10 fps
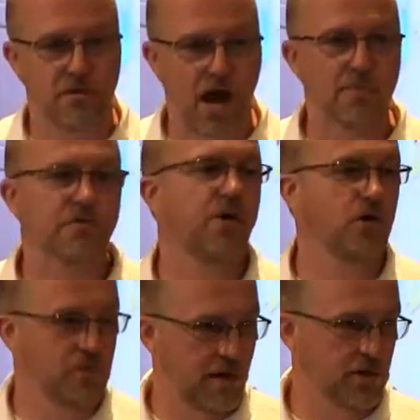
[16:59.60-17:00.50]
grab your
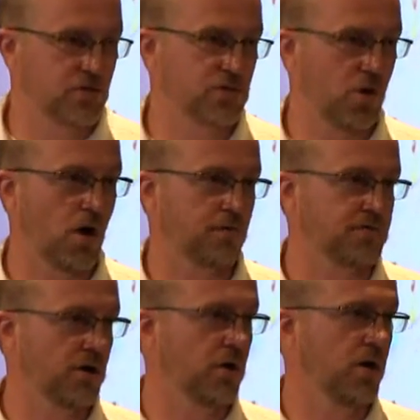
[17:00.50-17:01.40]
phone and you make sure it's off.
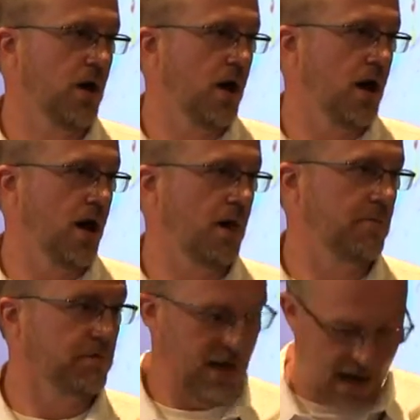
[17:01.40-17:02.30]
So
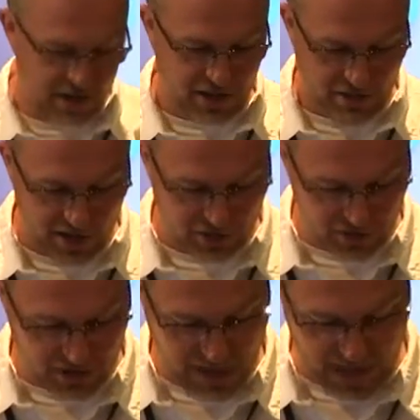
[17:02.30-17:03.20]
I'm going to ask you to make
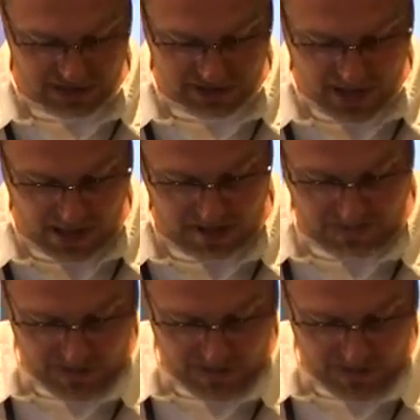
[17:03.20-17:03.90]
sure that that's done.